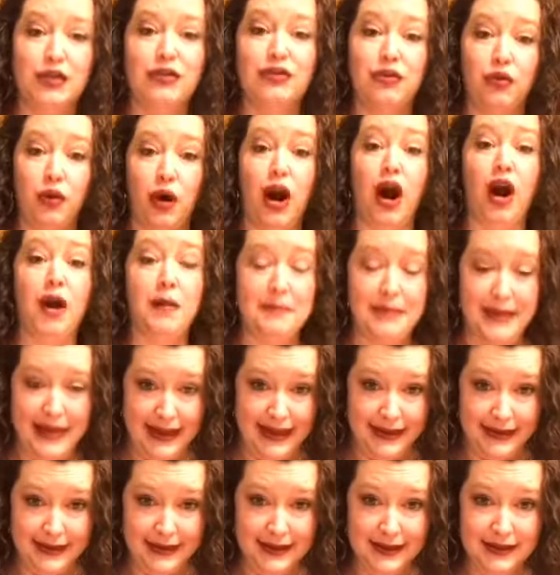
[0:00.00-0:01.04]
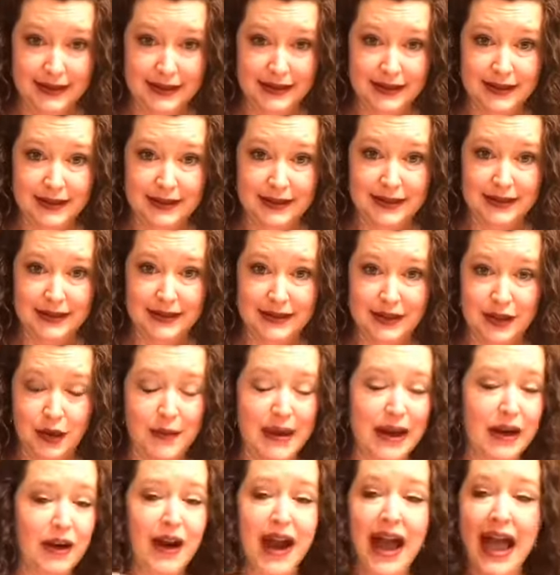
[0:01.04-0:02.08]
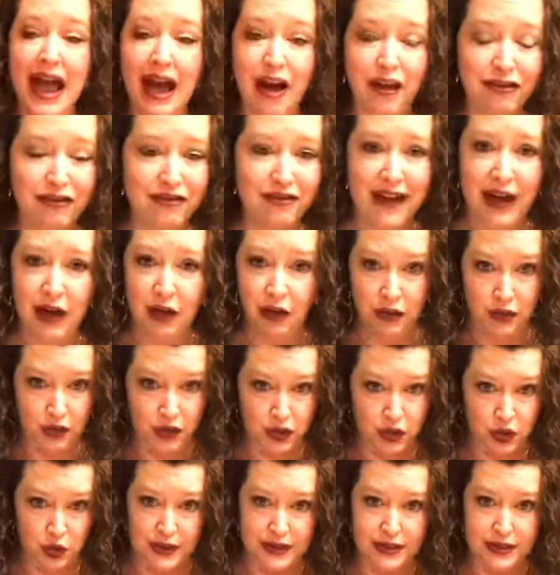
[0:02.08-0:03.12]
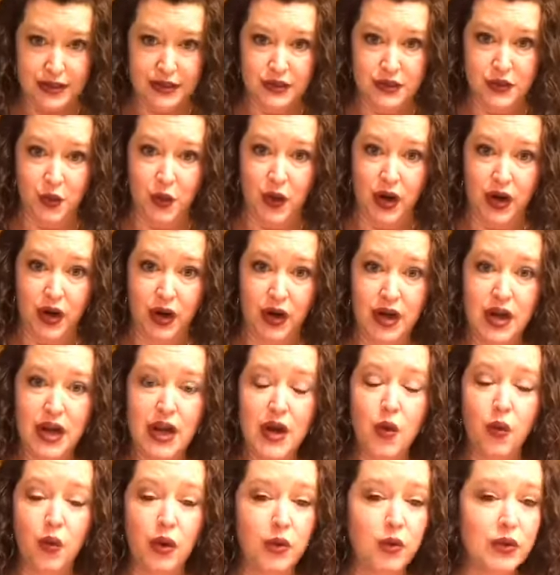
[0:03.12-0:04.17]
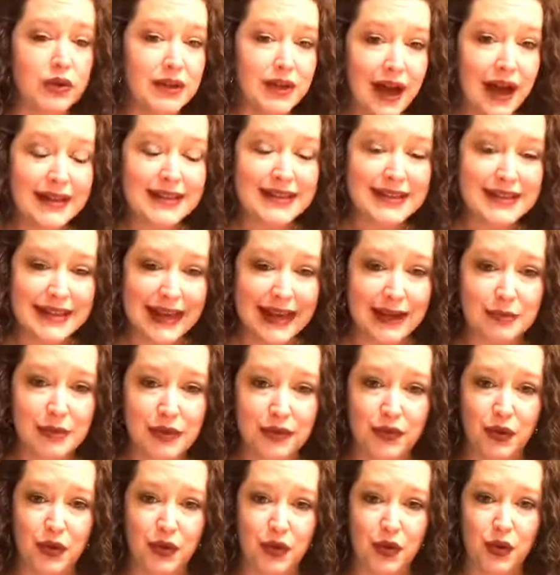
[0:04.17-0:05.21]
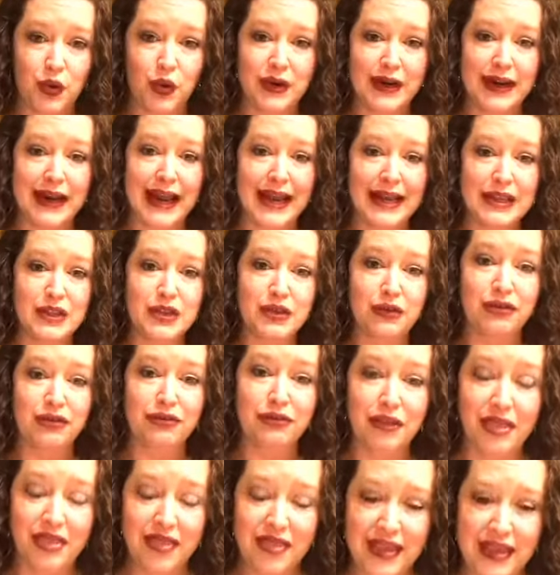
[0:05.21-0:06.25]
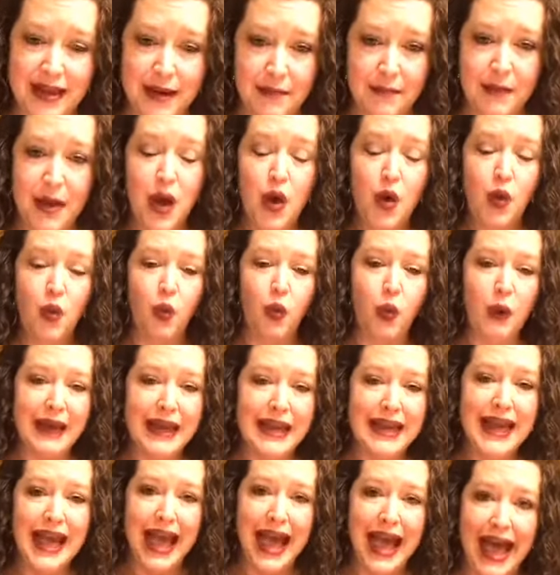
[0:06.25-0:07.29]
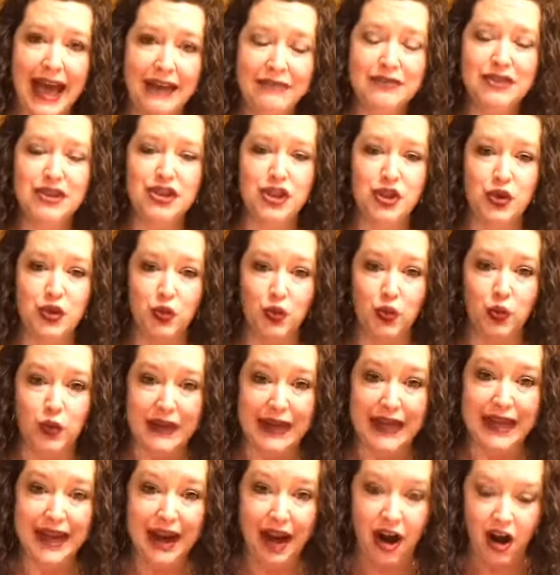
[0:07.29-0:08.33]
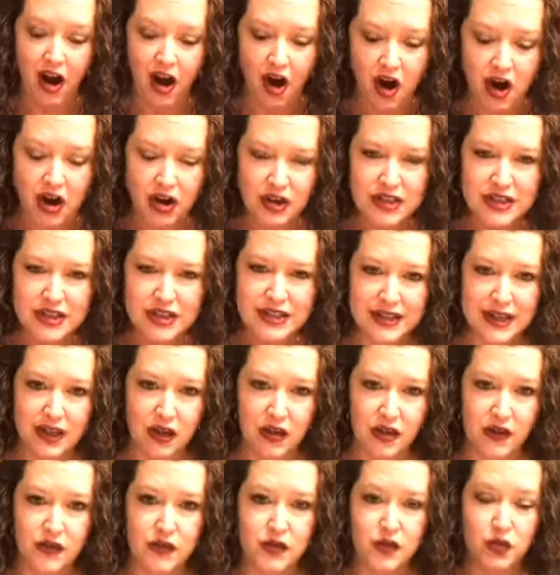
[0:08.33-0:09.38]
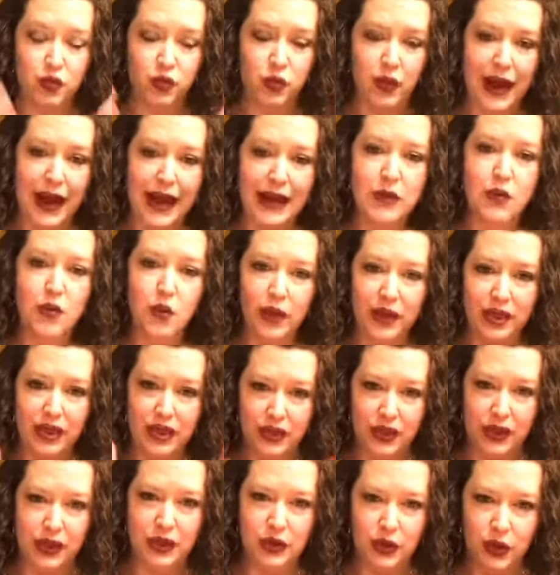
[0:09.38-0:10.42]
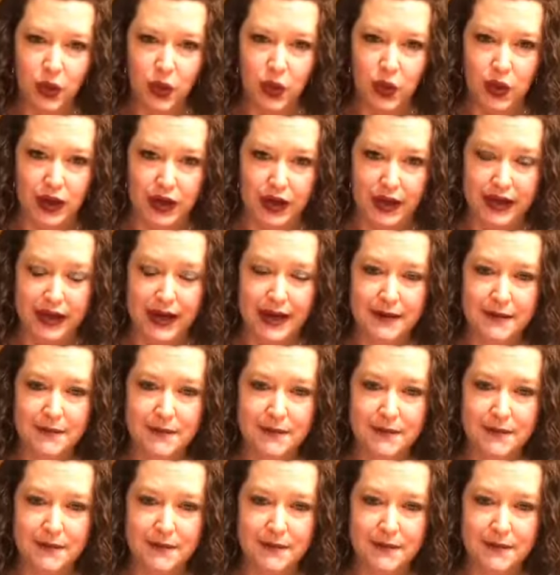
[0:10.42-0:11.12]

for our men no matter how foul their choices were. We will not stand before the Lord and answer for them. We have to get ourselves right with the Lord.